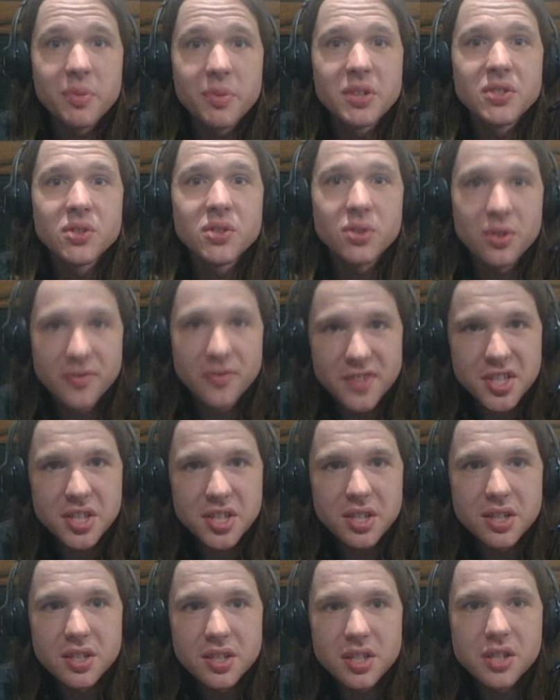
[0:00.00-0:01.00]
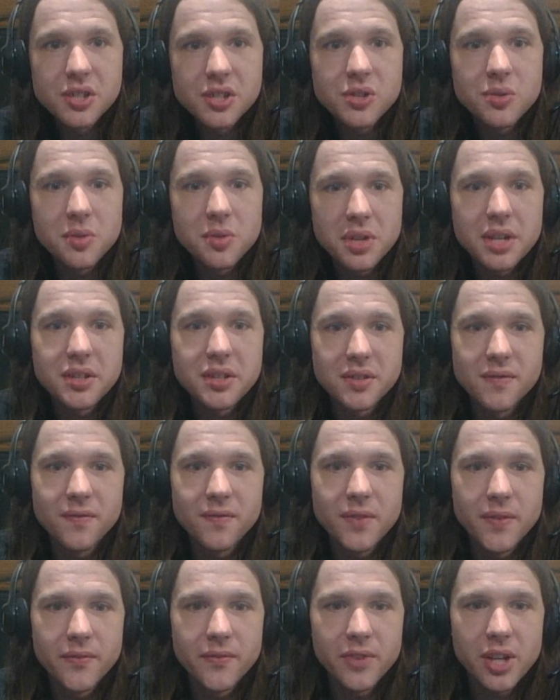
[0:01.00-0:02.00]
services in
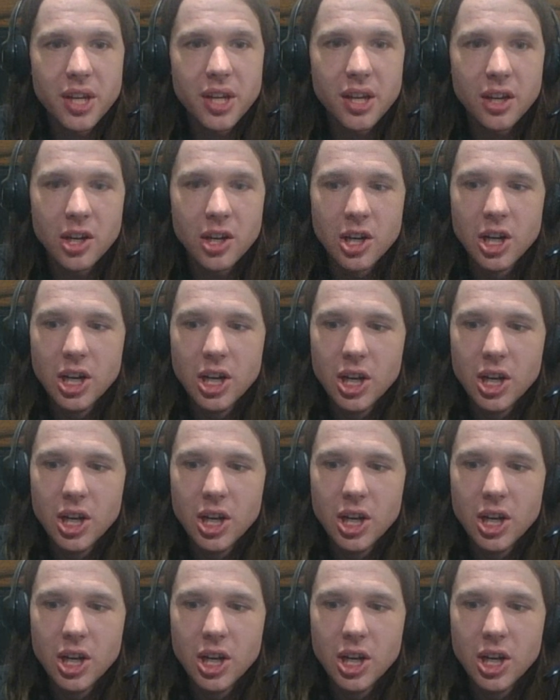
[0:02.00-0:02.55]
2015,